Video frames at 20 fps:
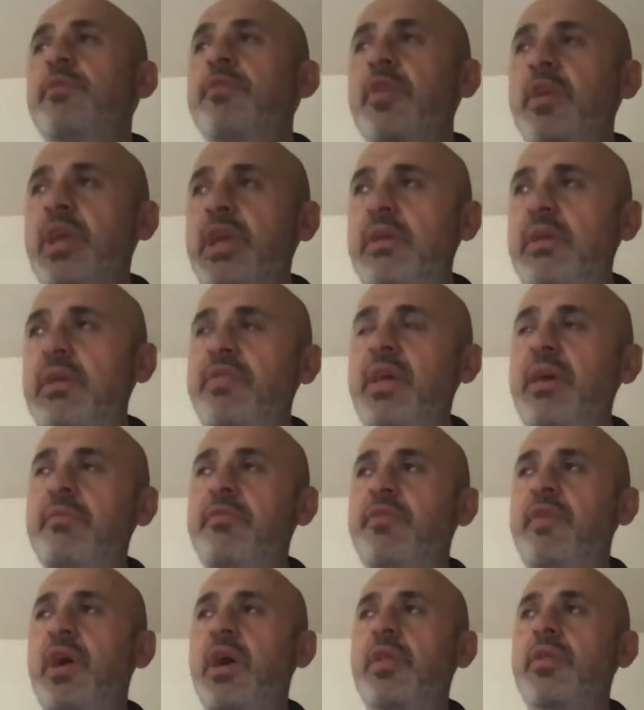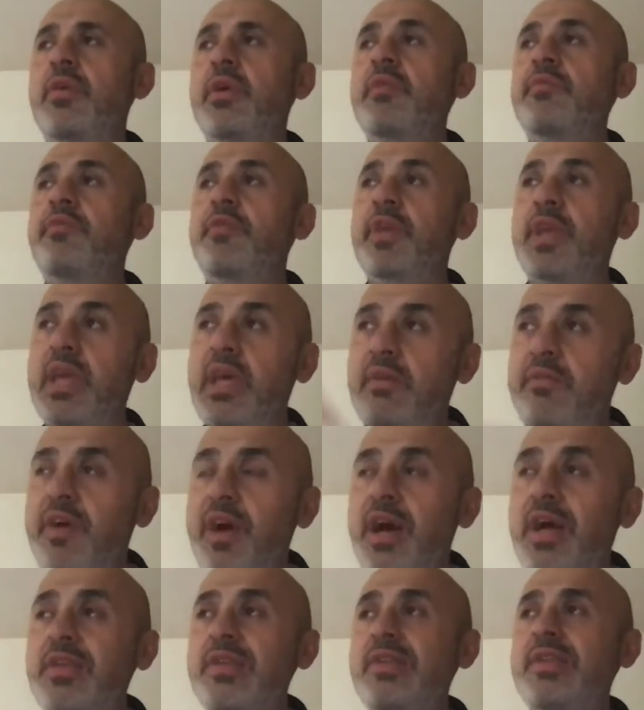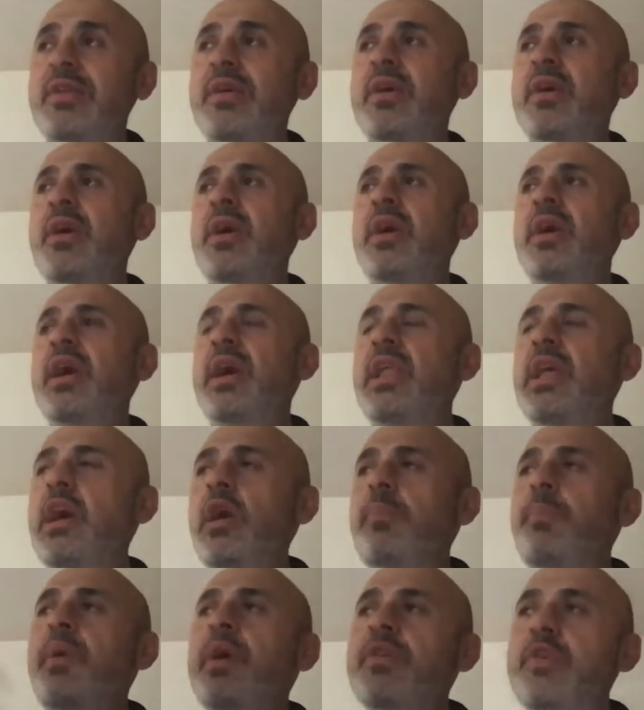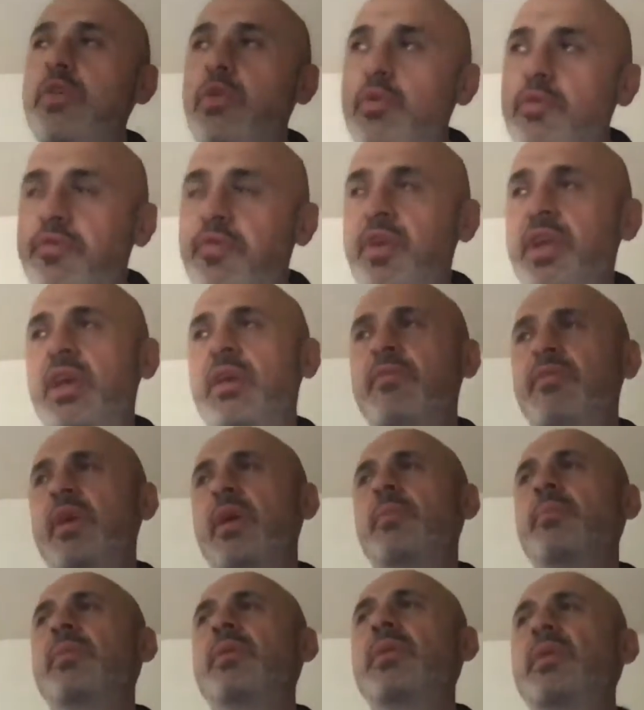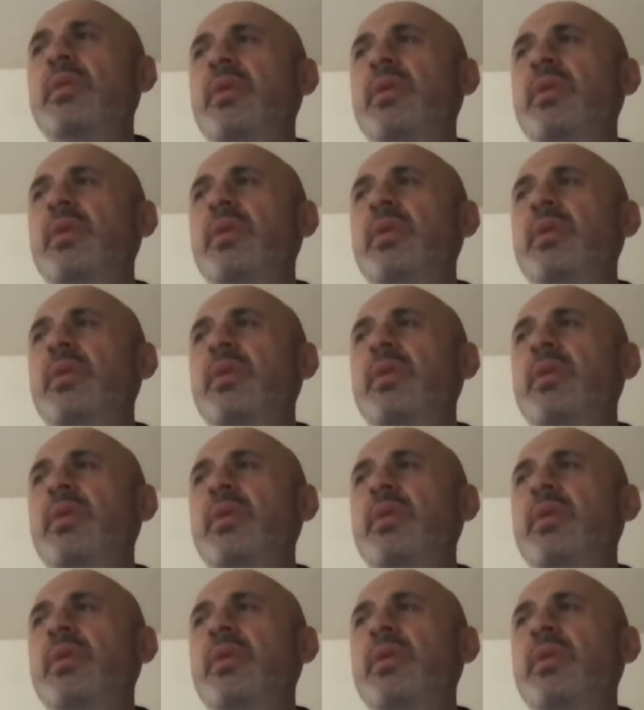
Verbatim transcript: Forgive them, Father, and forgive us, and help us to forgive them